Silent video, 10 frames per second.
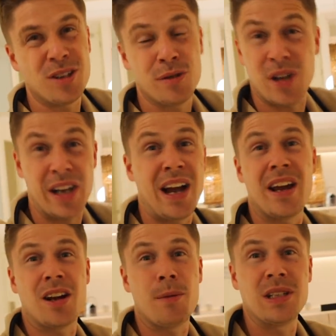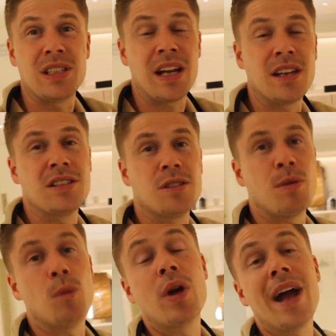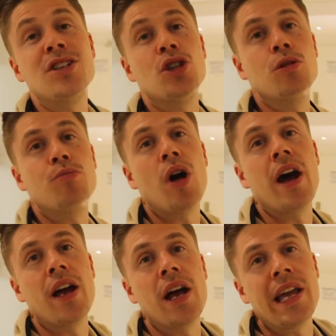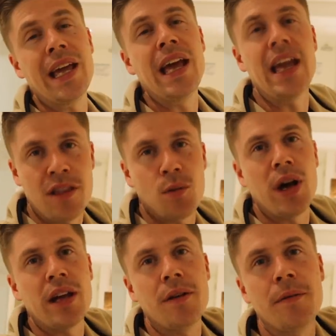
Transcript: You'll find out in a couple of seconds, but we'll catch you bright and early either way.